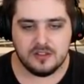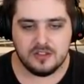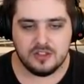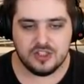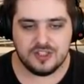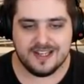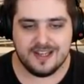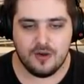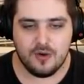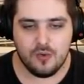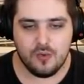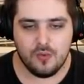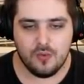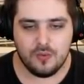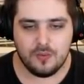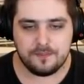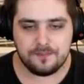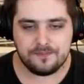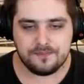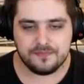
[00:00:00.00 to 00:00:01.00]

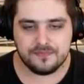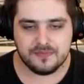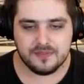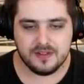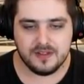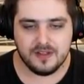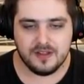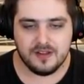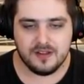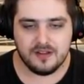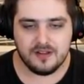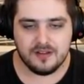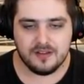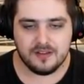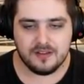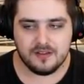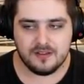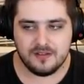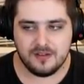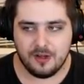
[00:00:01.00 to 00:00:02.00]
Meow.
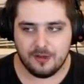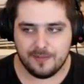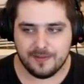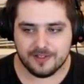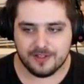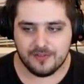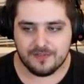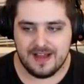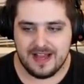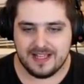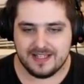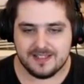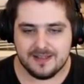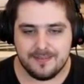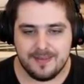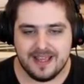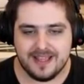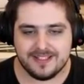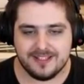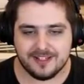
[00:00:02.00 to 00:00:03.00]
Oh my god, that is
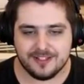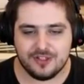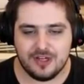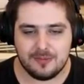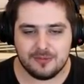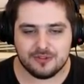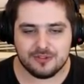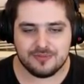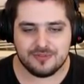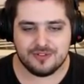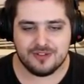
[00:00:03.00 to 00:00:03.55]
amazing. It's like Troublesome